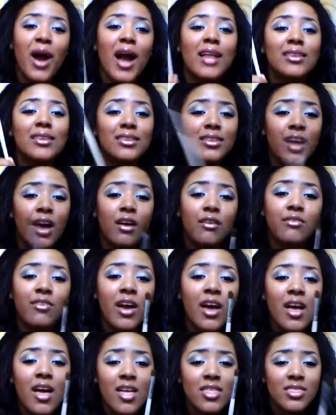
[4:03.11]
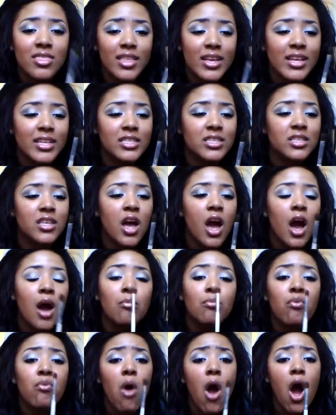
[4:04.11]
I love this
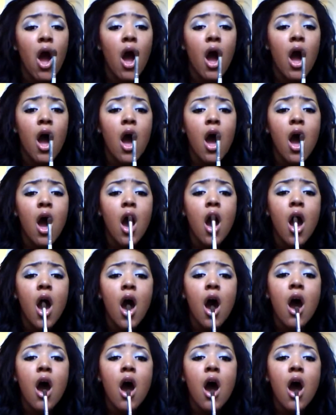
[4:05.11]
brush.